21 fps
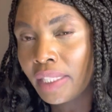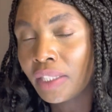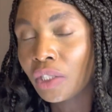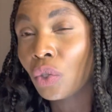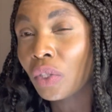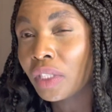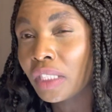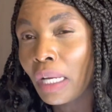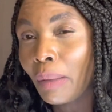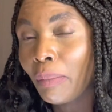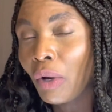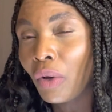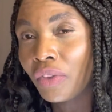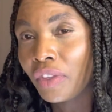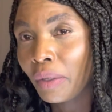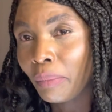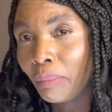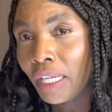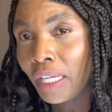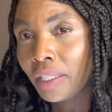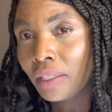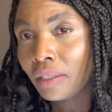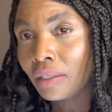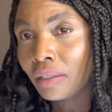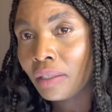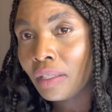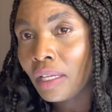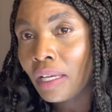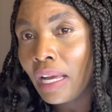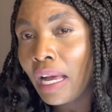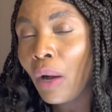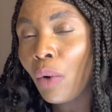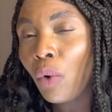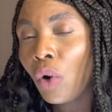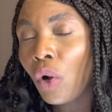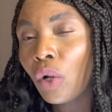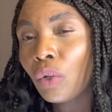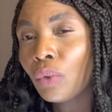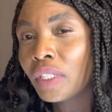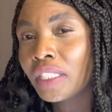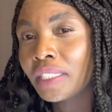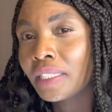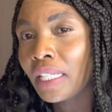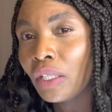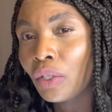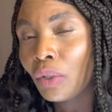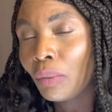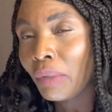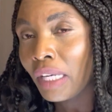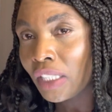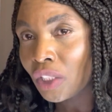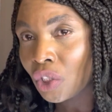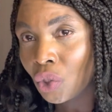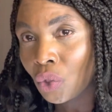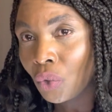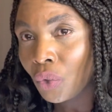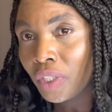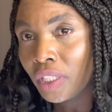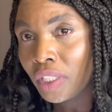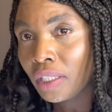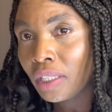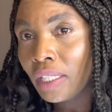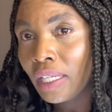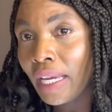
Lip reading: It's not about the money. I will always tell you my story.